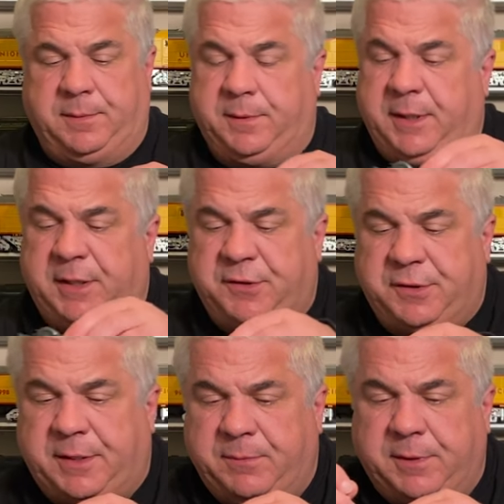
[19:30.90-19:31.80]

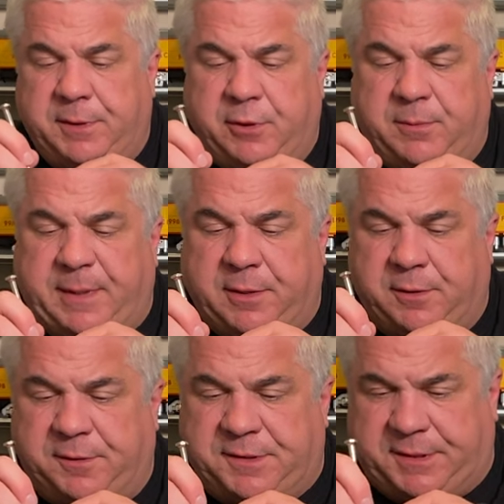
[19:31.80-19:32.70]
each, and they'll go back
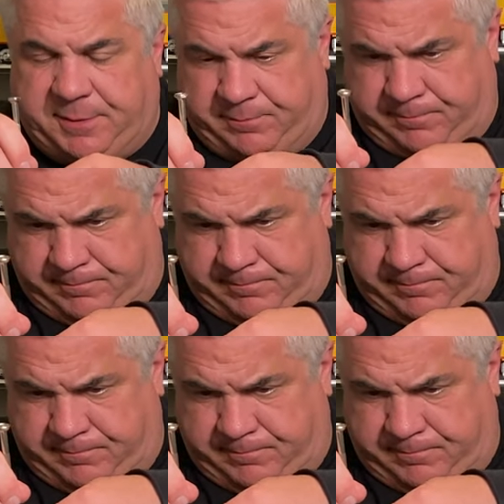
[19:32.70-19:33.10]
on the same.